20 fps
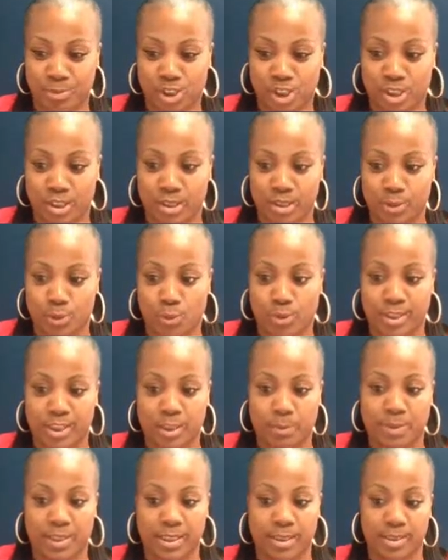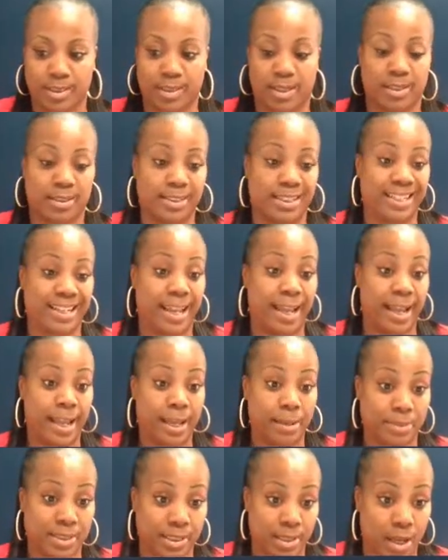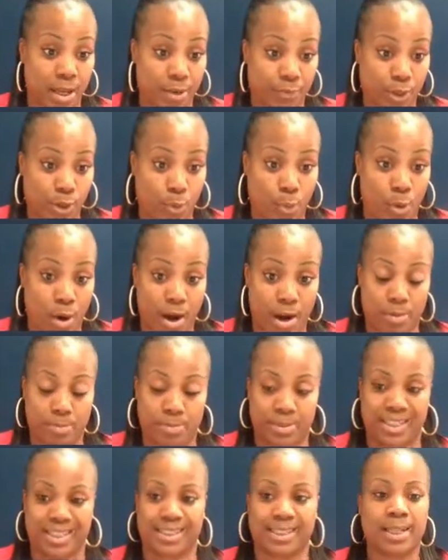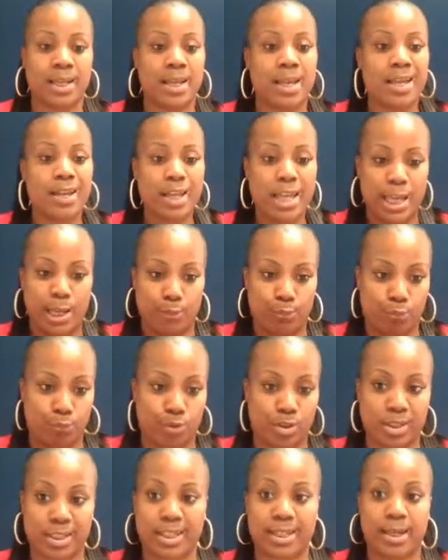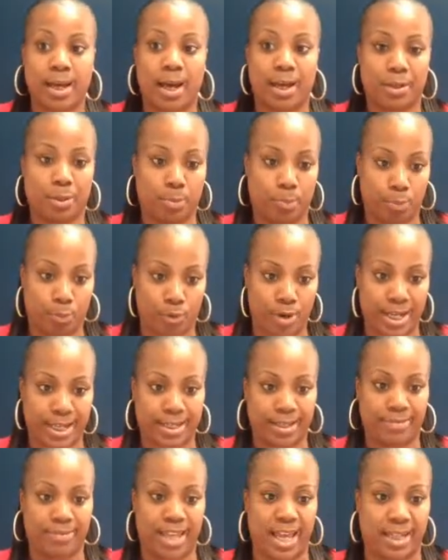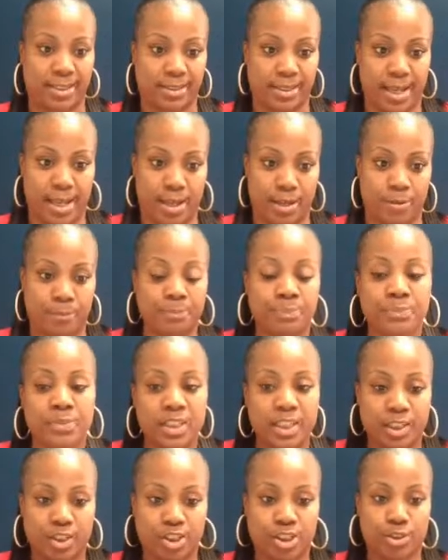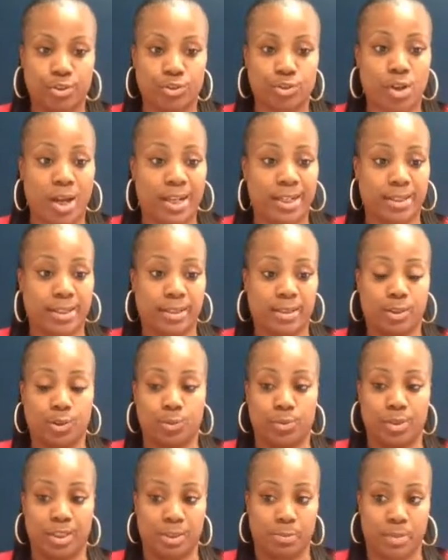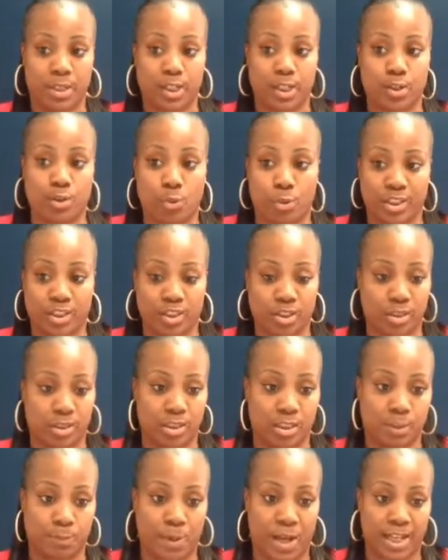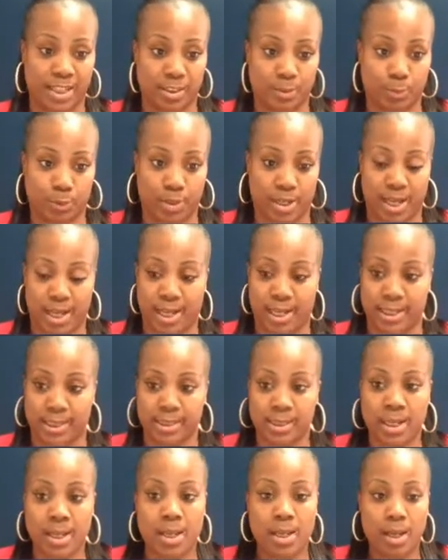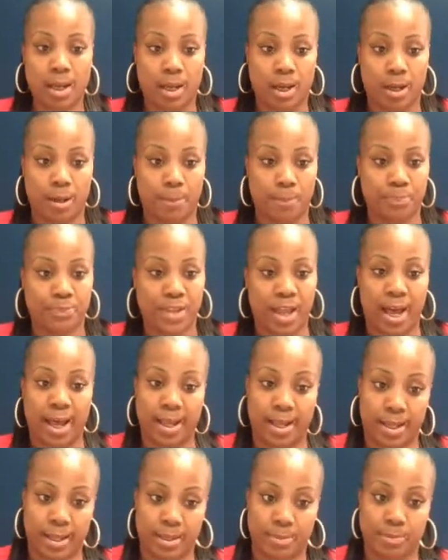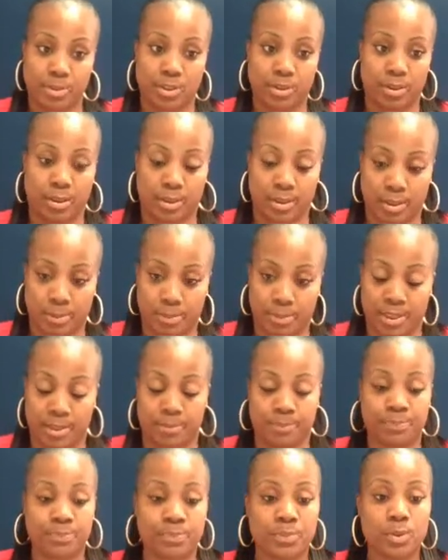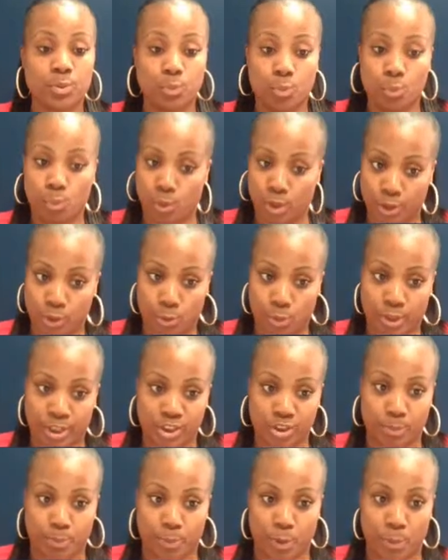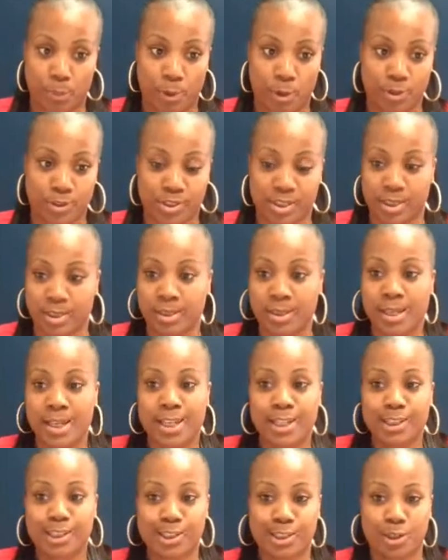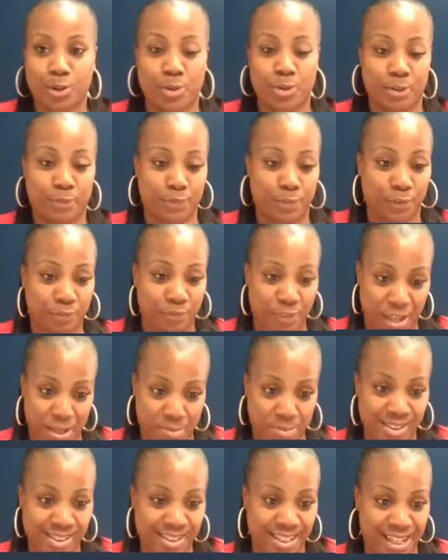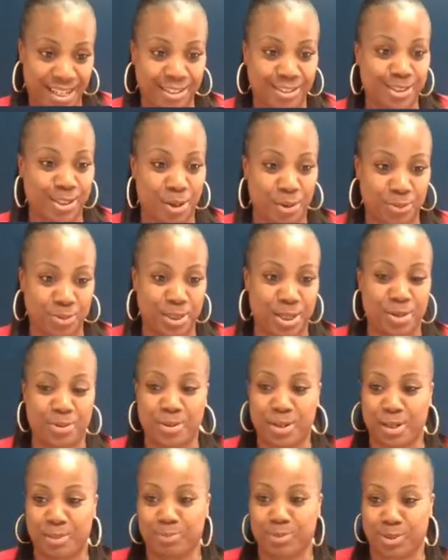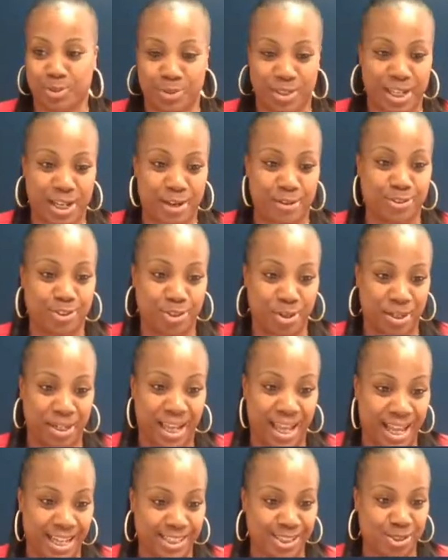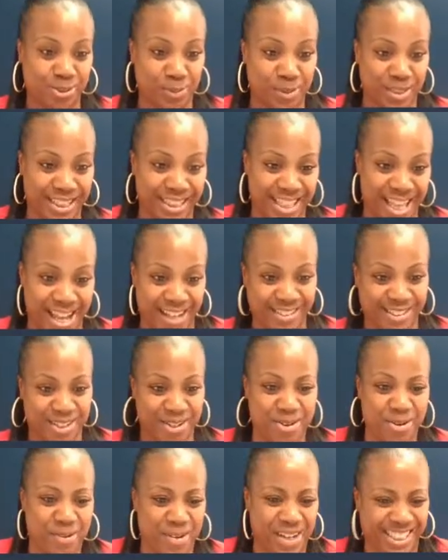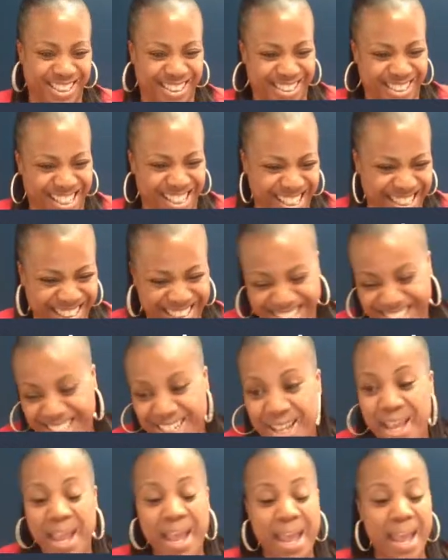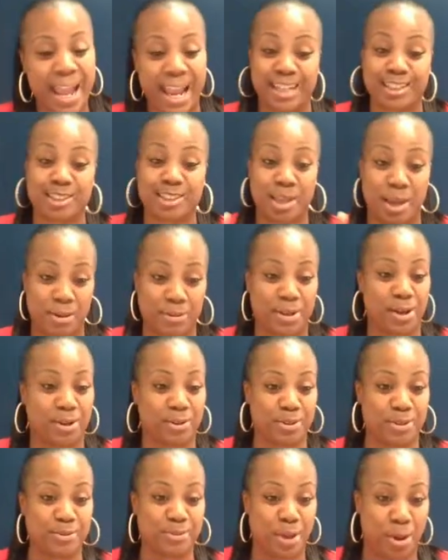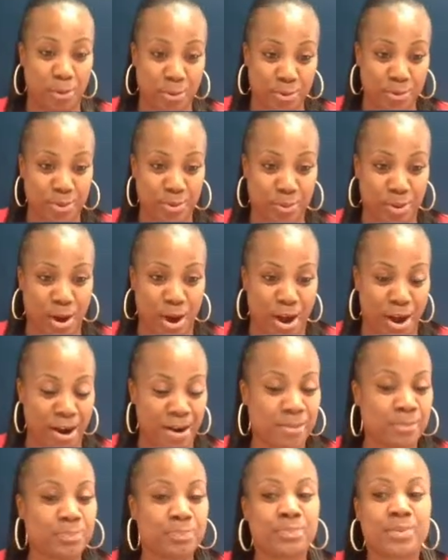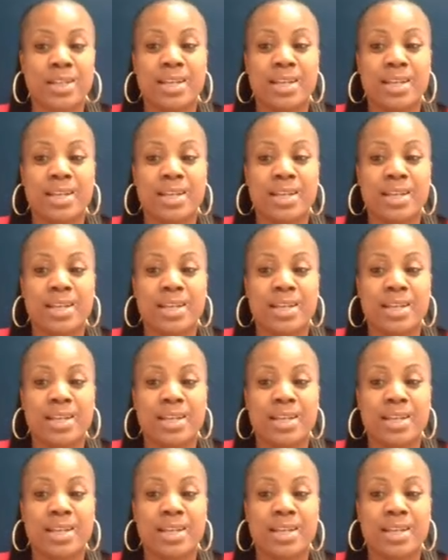she is going to be discussing Amazon requirements and really kind of breaking that down. And she'll try to get to as many questions as possible, guys. I am going to limit 1 question per person. So if the famous Antonio comes on here and try to ask 20,000 questions, Antonio, you know who you are.